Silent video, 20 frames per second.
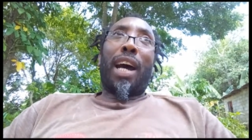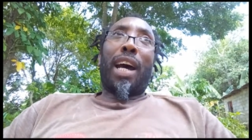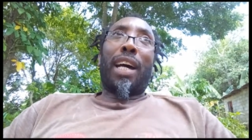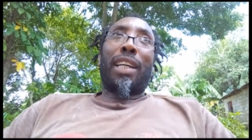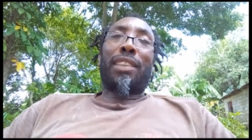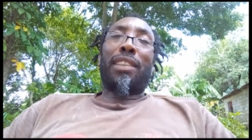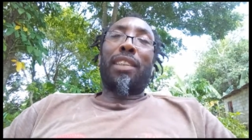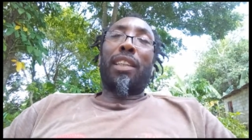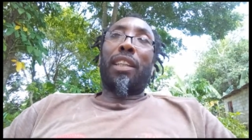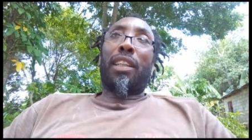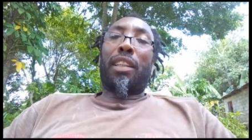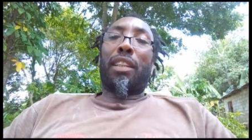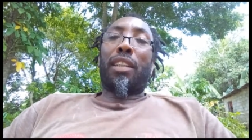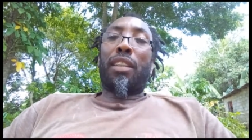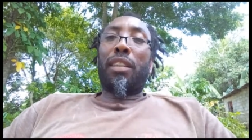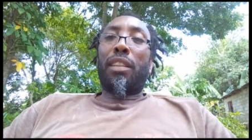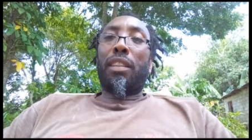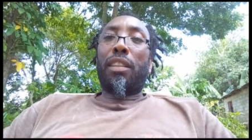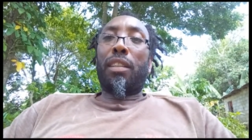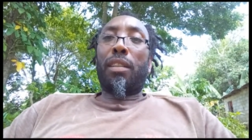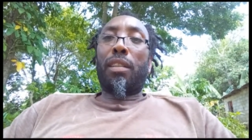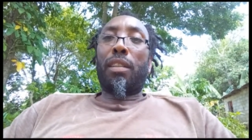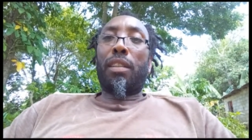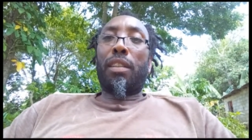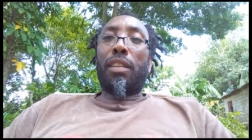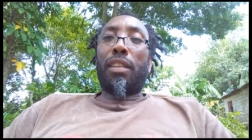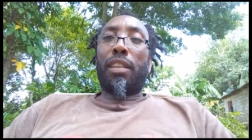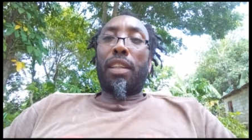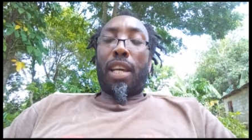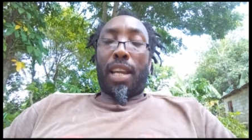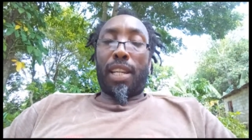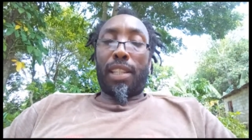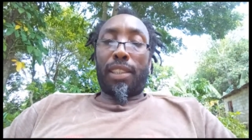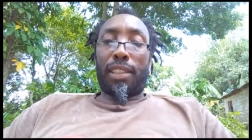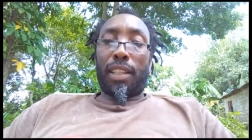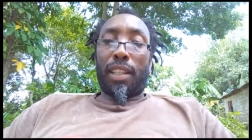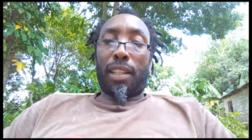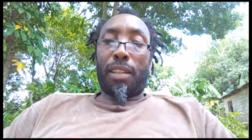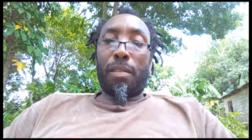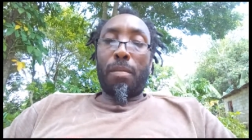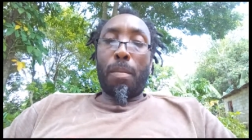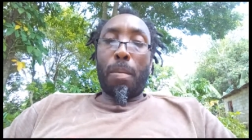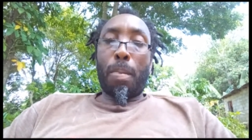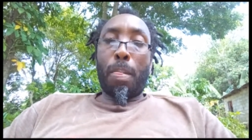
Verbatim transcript: acidic you understand